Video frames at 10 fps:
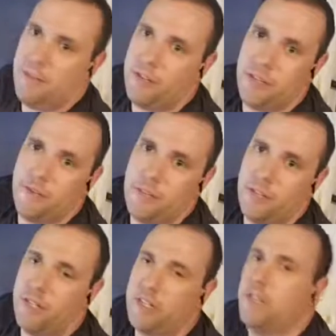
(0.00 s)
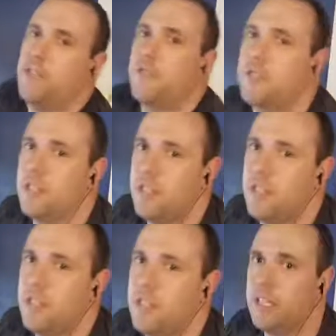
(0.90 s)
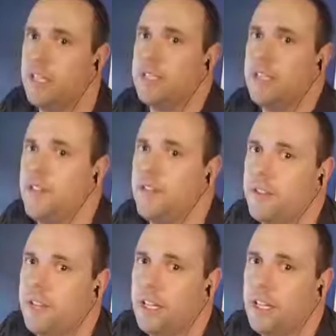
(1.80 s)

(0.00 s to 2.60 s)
That would be a great excuse for us to all kind of get together and